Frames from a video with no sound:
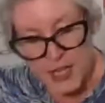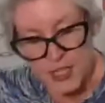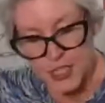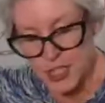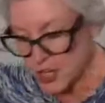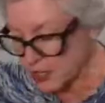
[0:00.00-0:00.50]

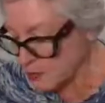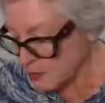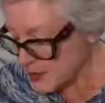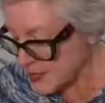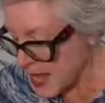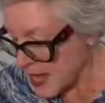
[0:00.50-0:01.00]
Cheryl
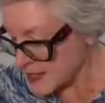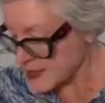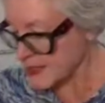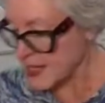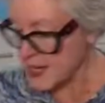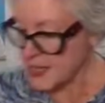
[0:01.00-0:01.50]
was
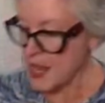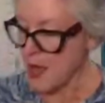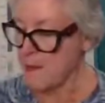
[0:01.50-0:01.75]
asking